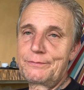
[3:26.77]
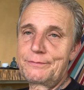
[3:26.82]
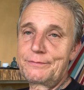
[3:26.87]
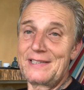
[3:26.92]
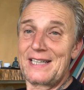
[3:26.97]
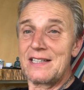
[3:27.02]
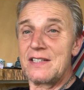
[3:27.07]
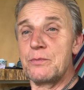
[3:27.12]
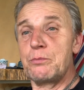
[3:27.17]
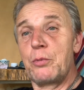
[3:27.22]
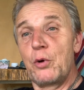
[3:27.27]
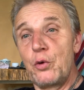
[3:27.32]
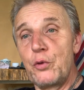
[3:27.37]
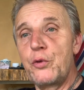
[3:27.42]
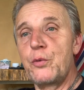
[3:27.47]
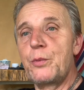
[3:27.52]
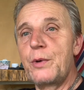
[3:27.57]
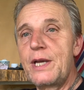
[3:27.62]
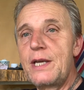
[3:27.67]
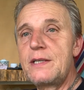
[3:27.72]
Yes,
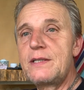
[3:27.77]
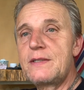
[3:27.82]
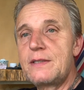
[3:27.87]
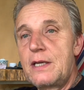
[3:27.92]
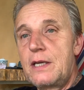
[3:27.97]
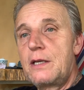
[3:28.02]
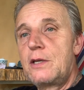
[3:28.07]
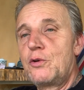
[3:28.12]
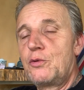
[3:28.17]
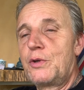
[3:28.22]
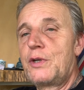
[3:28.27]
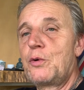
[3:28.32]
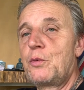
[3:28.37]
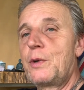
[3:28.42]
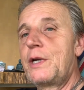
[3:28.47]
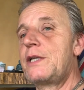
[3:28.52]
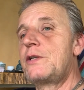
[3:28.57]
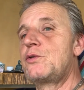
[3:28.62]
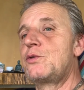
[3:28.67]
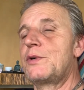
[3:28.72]
both ways take you in a
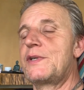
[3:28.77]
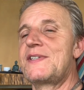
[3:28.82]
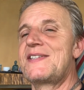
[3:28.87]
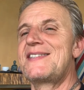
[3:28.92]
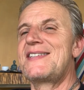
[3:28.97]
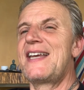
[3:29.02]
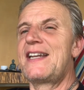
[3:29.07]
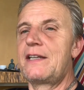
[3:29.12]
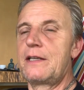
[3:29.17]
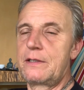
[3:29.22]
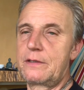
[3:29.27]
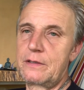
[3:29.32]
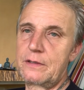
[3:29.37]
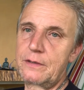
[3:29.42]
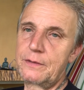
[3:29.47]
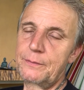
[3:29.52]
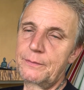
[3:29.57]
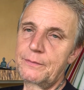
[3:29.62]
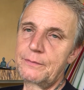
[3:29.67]
way to a senate.